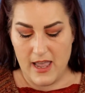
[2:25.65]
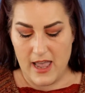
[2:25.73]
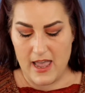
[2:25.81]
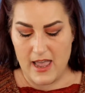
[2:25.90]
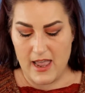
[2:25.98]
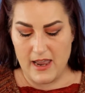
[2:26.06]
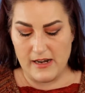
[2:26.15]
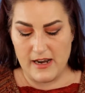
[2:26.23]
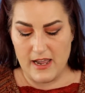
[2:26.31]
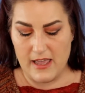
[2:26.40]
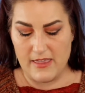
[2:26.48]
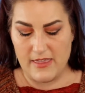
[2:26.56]
And
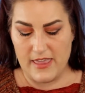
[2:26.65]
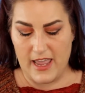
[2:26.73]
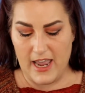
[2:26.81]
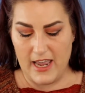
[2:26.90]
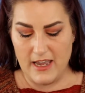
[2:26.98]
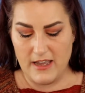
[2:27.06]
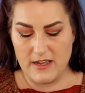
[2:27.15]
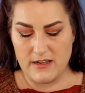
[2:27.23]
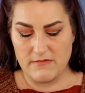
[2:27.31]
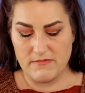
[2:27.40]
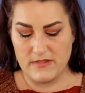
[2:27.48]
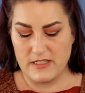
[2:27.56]
they
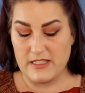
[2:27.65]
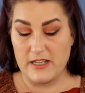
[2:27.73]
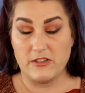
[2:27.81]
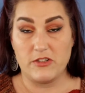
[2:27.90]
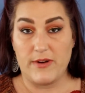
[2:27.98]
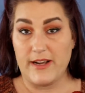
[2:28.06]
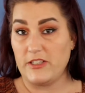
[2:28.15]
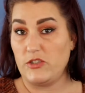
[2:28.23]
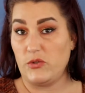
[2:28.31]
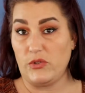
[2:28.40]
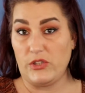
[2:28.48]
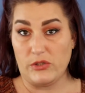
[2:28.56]
sell direct
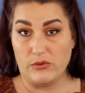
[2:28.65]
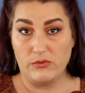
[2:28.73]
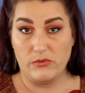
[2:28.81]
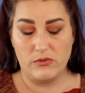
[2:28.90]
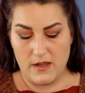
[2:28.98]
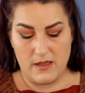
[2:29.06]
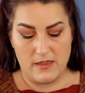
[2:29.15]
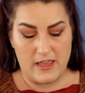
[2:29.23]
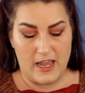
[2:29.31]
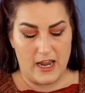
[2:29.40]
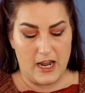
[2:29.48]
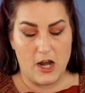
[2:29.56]
to you
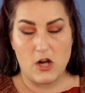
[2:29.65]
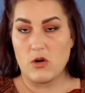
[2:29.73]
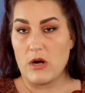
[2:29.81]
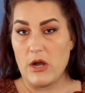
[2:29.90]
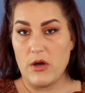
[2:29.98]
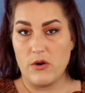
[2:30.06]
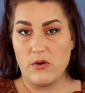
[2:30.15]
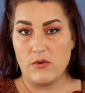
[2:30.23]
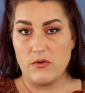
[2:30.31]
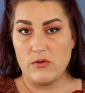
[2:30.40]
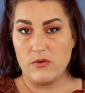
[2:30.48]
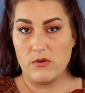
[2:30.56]
they
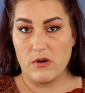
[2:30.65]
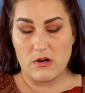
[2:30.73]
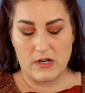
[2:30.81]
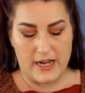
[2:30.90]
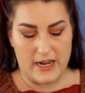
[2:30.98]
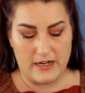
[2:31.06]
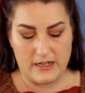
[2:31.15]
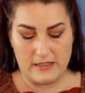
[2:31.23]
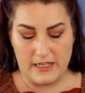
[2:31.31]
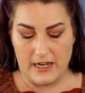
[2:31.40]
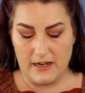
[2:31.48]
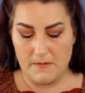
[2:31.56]
grow
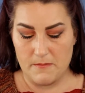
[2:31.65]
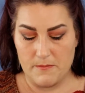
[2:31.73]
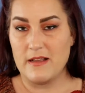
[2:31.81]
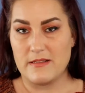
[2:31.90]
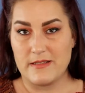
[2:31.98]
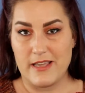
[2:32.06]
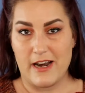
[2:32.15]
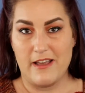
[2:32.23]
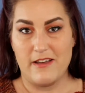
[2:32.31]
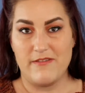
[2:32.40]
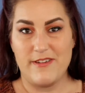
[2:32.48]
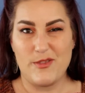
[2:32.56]
organically instead
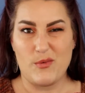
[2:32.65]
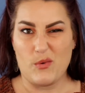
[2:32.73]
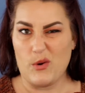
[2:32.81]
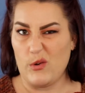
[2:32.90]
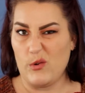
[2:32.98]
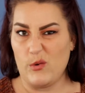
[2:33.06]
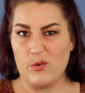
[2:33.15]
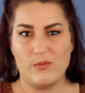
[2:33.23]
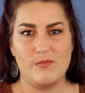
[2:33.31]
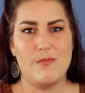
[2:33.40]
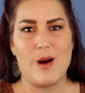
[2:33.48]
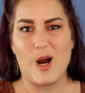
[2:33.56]
of through
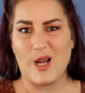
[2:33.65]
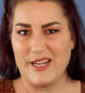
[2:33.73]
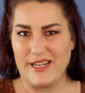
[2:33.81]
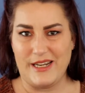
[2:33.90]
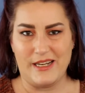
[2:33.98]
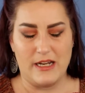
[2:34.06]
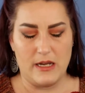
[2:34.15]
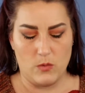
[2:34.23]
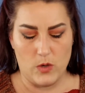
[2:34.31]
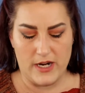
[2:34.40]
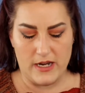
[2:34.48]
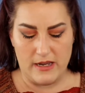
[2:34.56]
marketing and
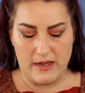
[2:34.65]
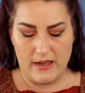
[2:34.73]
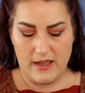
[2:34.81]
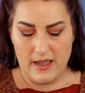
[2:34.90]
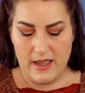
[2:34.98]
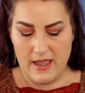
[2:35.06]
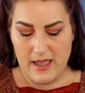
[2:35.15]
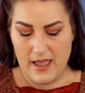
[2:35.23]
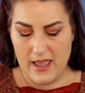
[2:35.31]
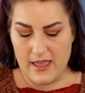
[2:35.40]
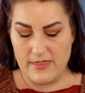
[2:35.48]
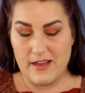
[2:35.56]
whatnot.
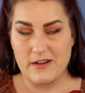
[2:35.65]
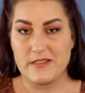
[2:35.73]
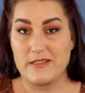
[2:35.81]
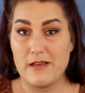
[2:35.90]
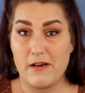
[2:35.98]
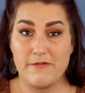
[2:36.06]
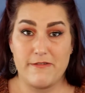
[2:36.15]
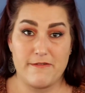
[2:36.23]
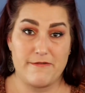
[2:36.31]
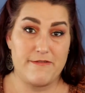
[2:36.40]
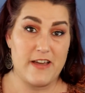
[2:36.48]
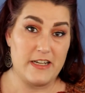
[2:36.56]
And they're
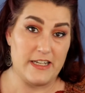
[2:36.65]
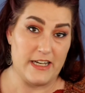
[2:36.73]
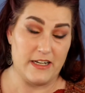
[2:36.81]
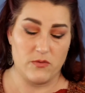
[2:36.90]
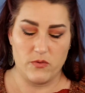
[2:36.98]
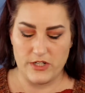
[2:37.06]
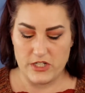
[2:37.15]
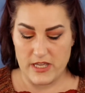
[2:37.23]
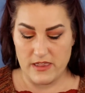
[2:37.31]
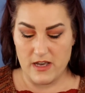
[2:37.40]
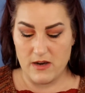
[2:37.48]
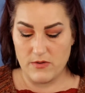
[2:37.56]
self-funded, which I
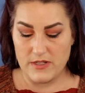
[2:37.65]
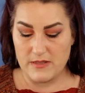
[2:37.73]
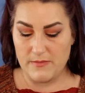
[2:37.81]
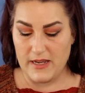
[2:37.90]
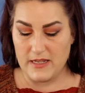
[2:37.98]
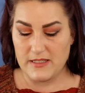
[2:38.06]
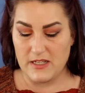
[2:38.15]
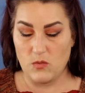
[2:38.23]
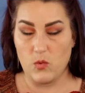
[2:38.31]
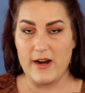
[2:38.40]
thought was amazing.